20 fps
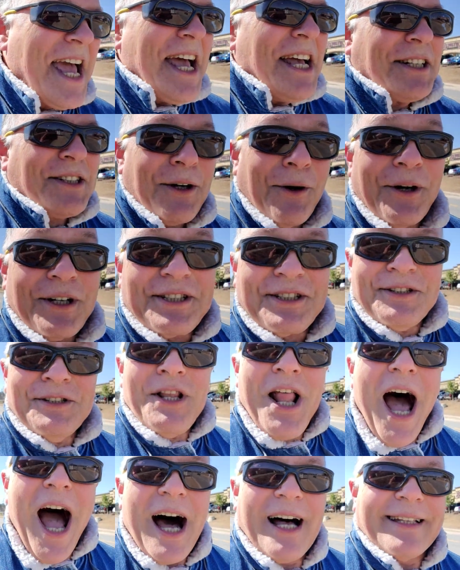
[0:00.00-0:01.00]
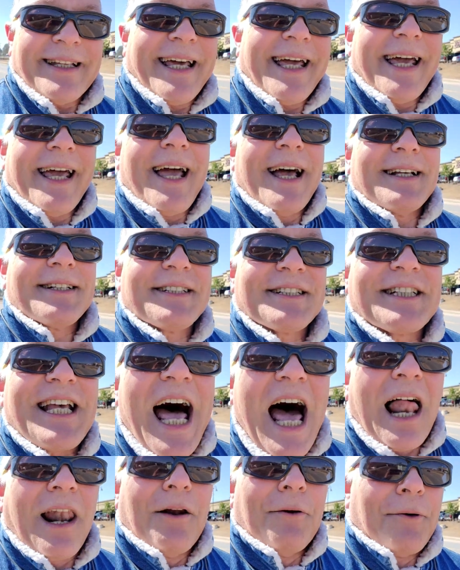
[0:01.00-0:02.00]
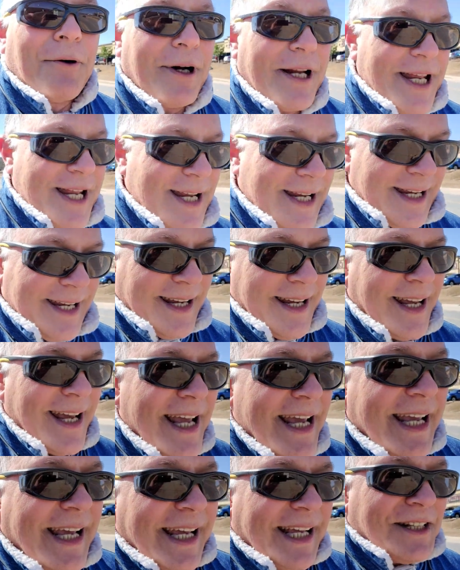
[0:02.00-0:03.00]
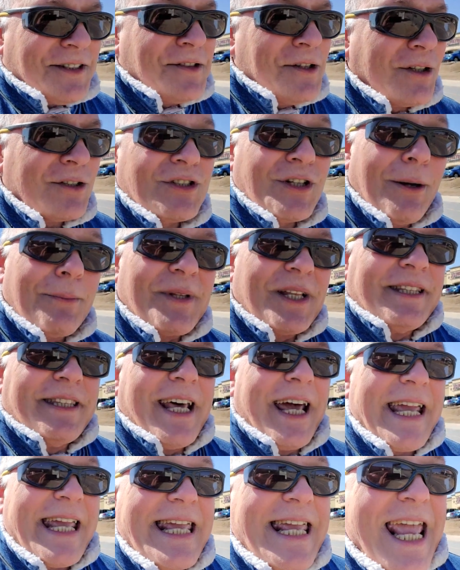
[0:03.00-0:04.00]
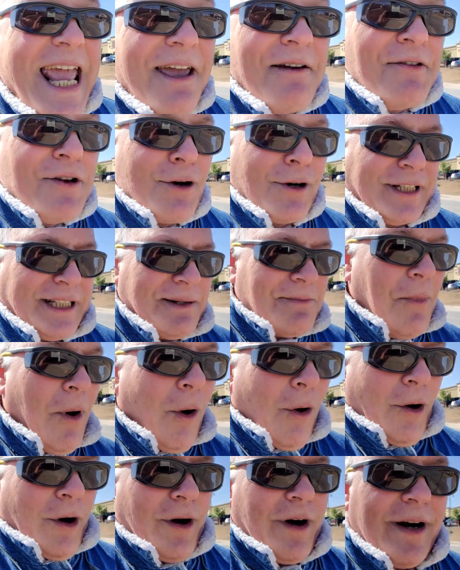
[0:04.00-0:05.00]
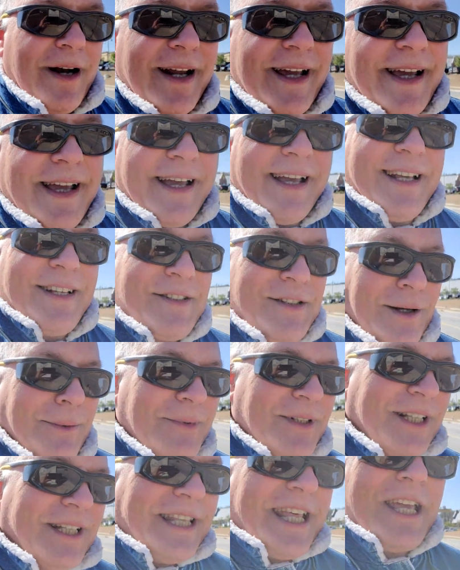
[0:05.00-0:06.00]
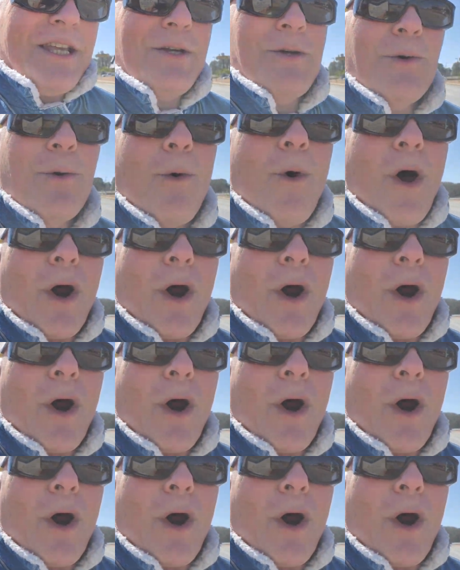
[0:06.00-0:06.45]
So it's not a salary. It's not something they give you anymore. It's something that you